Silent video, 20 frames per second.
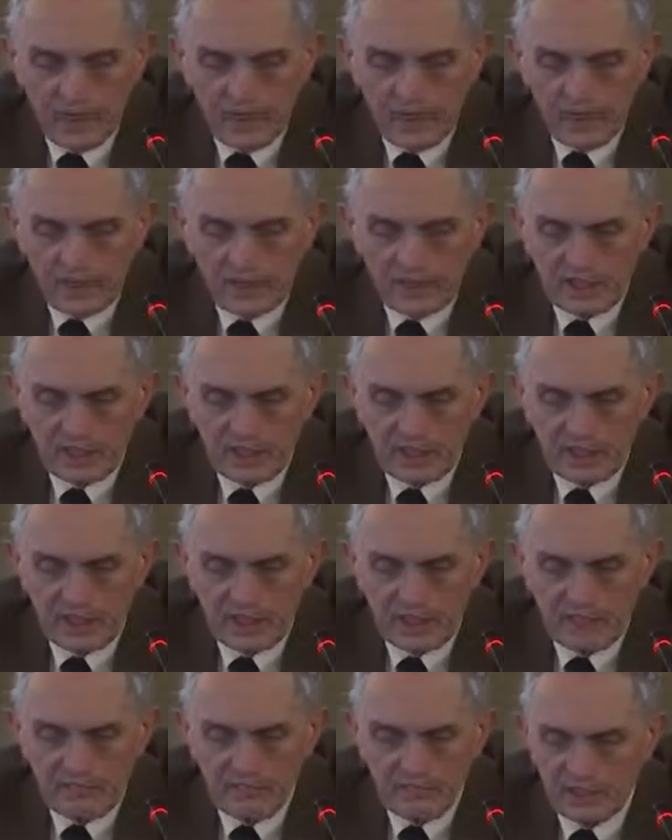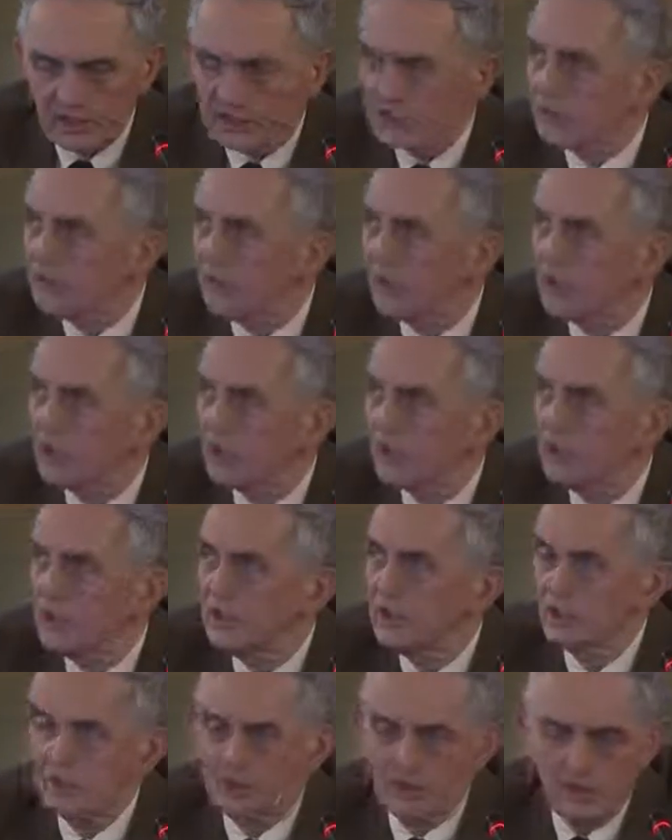I think I'm much more
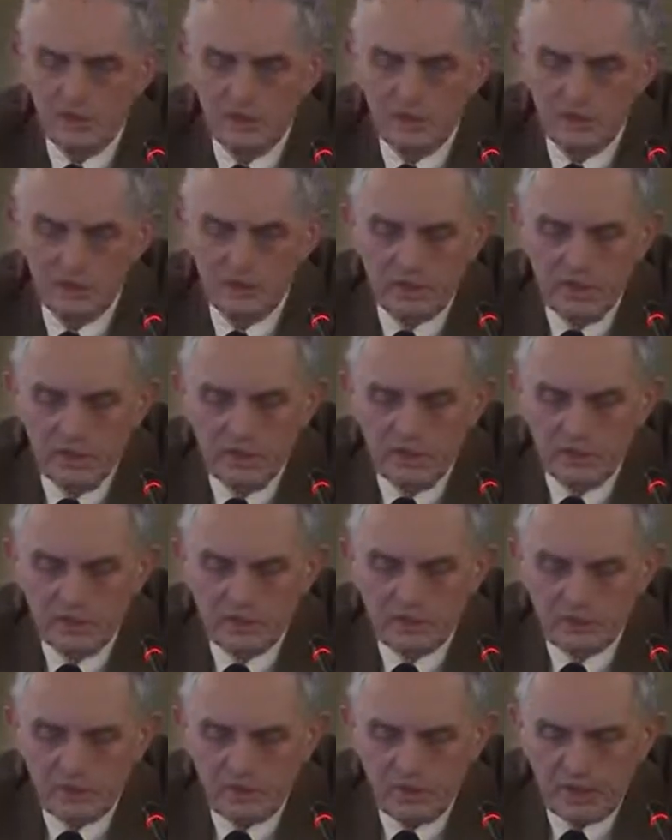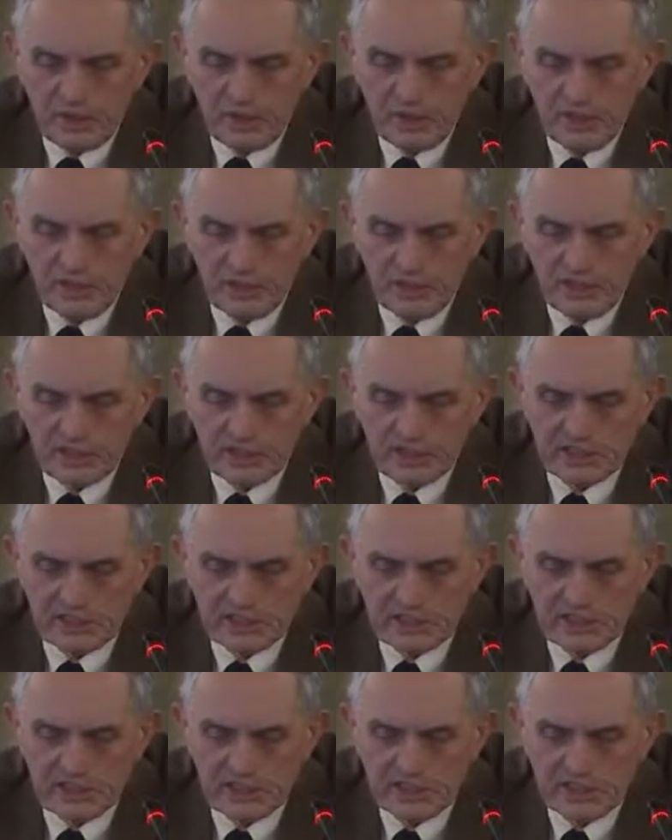concerned with whether it's
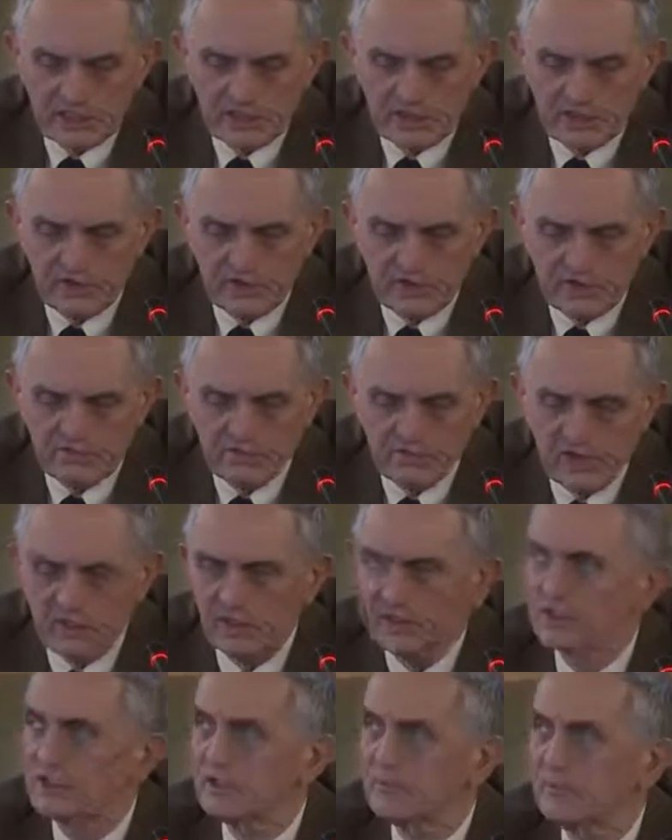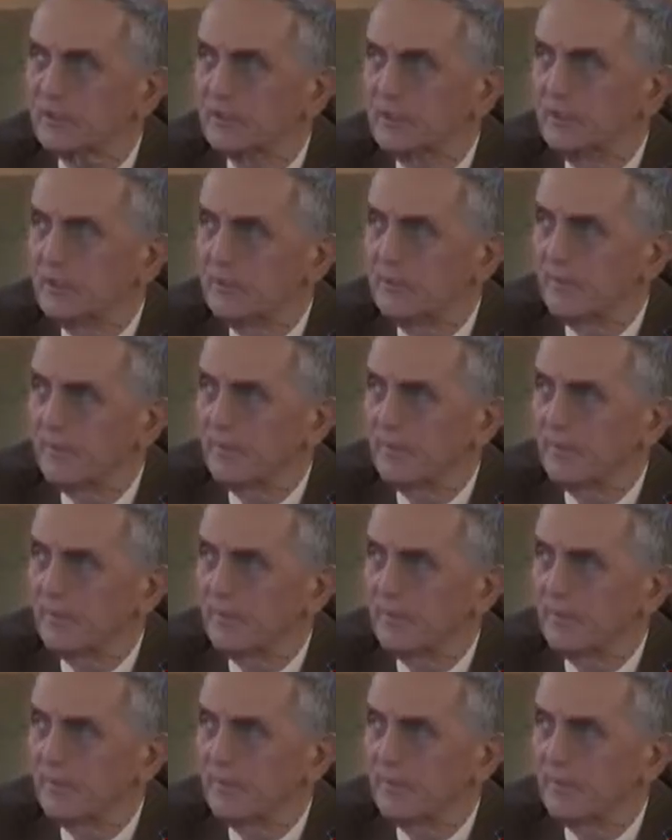technically possible.